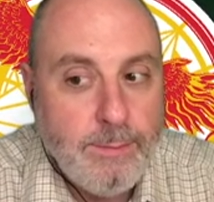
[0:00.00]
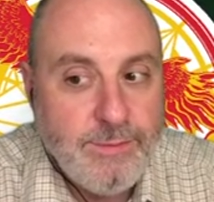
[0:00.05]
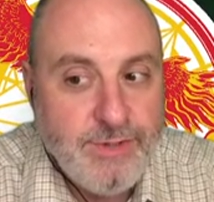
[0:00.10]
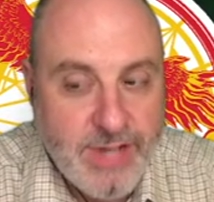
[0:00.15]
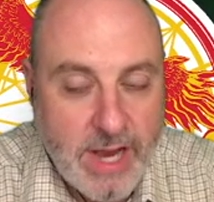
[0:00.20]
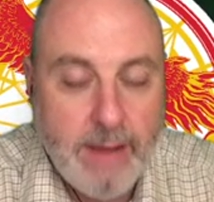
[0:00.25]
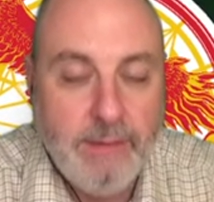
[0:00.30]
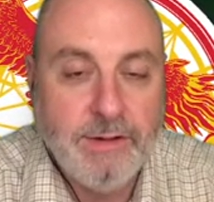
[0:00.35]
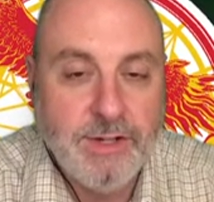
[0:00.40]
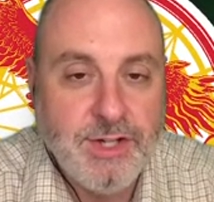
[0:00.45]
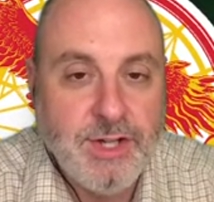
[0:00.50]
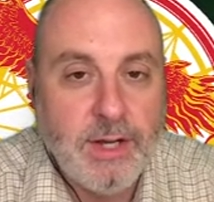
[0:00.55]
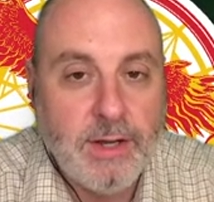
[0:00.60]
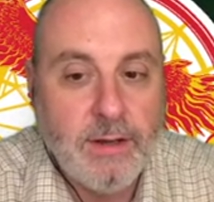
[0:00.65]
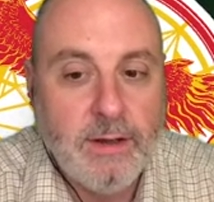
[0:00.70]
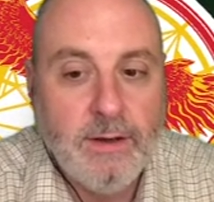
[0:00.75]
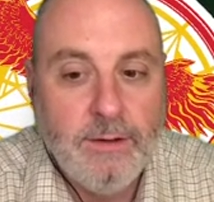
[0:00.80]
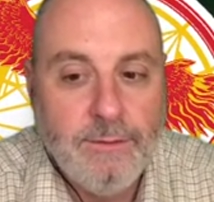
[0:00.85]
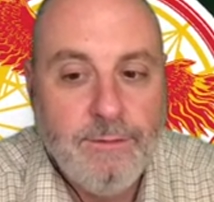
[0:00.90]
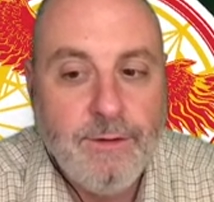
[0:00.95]
challenging
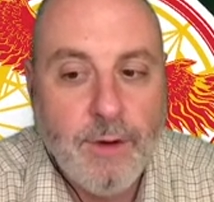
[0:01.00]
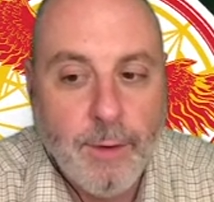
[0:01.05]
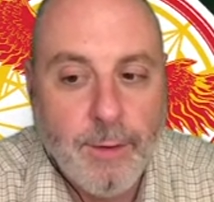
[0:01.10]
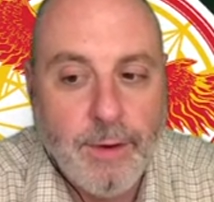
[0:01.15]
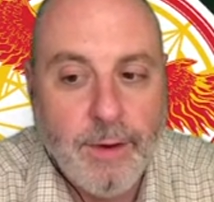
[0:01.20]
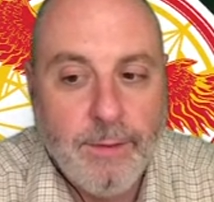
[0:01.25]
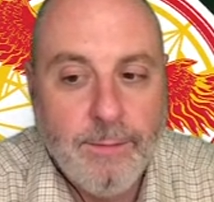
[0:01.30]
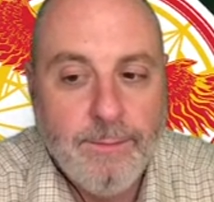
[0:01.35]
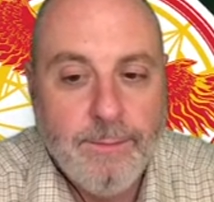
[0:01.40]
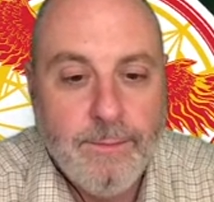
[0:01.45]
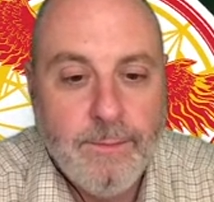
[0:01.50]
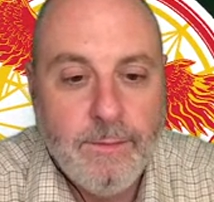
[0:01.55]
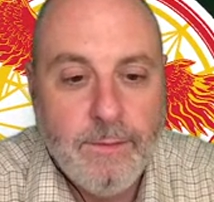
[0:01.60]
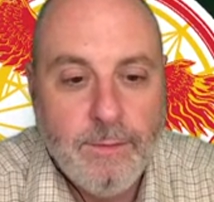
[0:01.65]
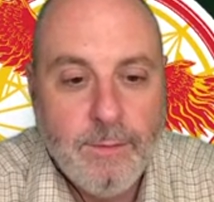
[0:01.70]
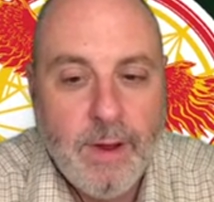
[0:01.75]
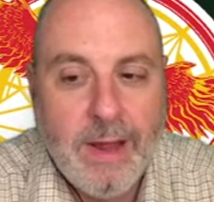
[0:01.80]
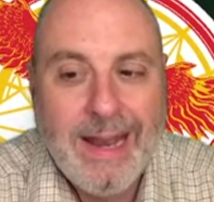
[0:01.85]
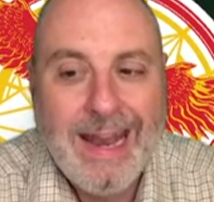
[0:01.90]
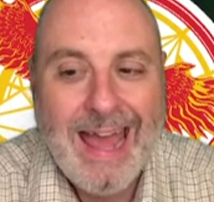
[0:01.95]
Frodo.
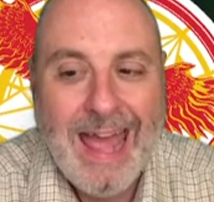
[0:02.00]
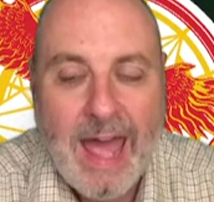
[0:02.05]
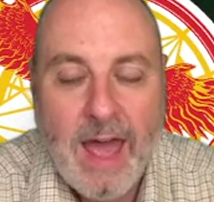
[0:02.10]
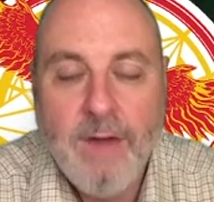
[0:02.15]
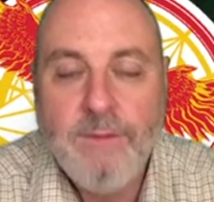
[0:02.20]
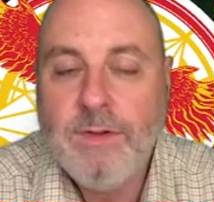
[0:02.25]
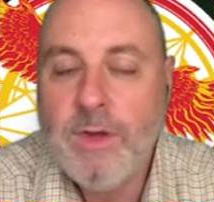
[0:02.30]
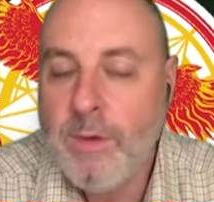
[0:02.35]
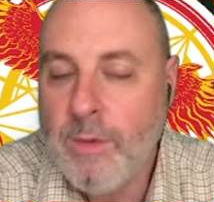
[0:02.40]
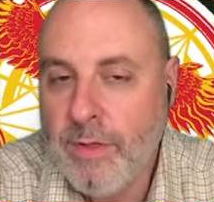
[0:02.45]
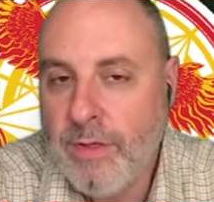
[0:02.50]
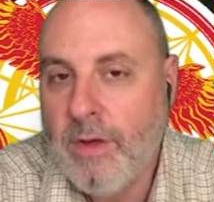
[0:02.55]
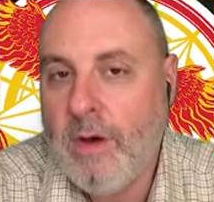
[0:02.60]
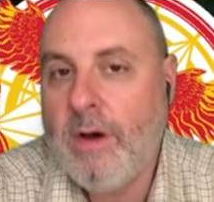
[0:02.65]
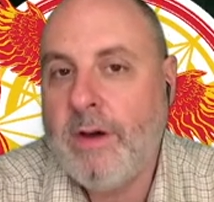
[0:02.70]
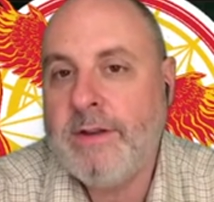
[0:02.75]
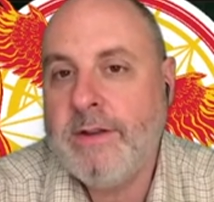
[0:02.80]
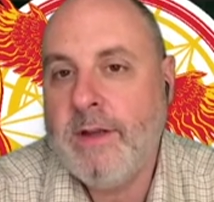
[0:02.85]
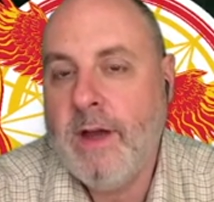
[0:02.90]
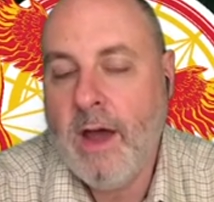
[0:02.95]
Right? Have you
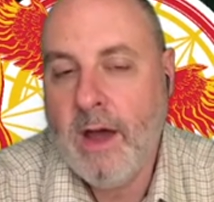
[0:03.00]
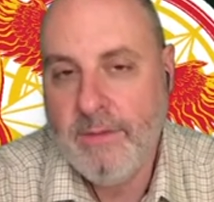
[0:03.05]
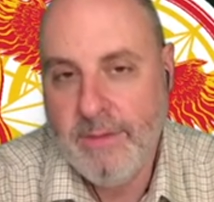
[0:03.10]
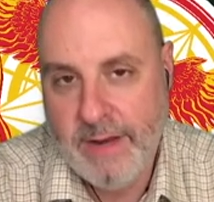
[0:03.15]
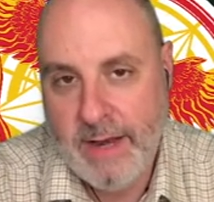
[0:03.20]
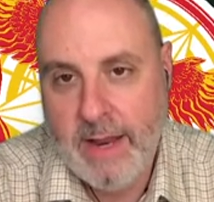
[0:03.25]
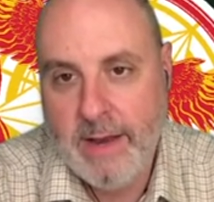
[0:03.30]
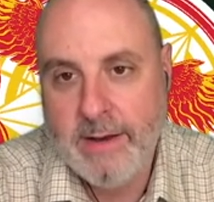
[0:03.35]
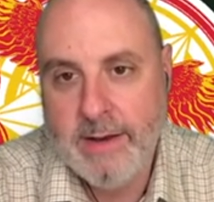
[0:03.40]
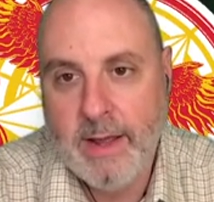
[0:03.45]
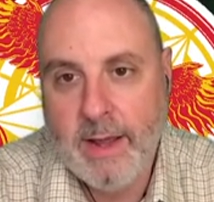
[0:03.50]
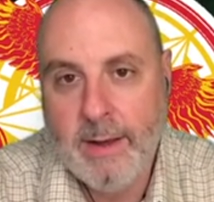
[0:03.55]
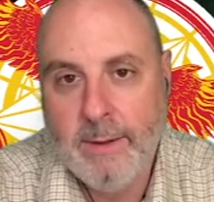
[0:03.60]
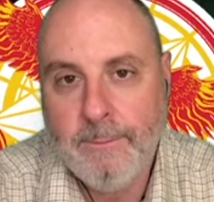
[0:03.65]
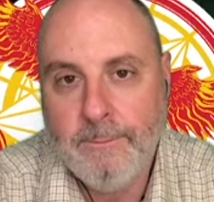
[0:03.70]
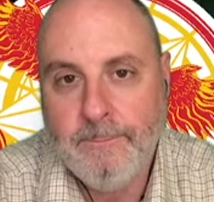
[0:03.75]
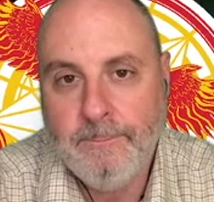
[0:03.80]
thought of an ending?